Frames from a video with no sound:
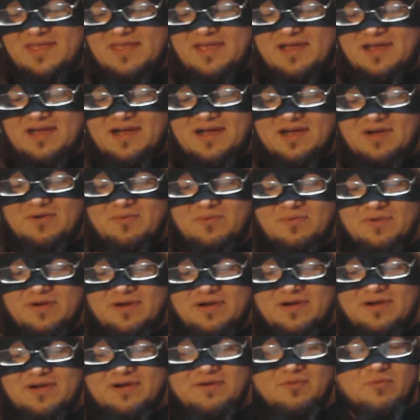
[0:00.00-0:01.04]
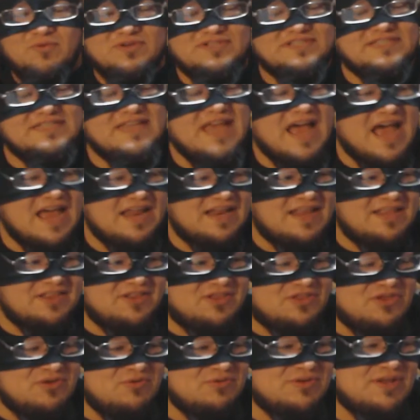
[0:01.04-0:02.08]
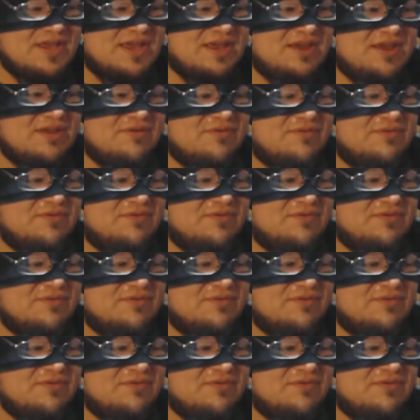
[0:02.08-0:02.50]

was not in the New Day